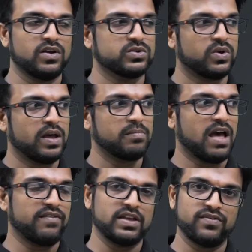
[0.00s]
So I am
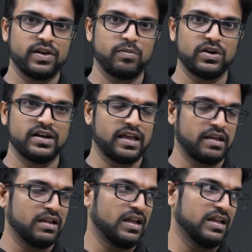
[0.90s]
having a free body
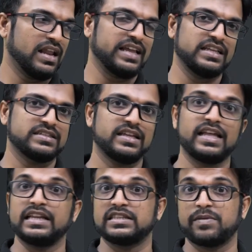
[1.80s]
line is there
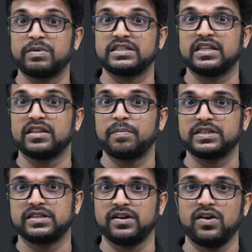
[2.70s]
that is representing the
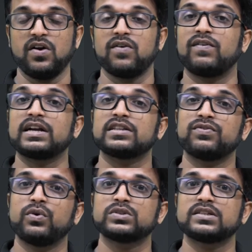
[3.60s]
piston. What are the
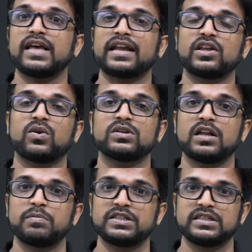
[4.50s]
forces acting on
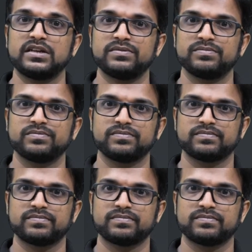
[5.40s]
that piston?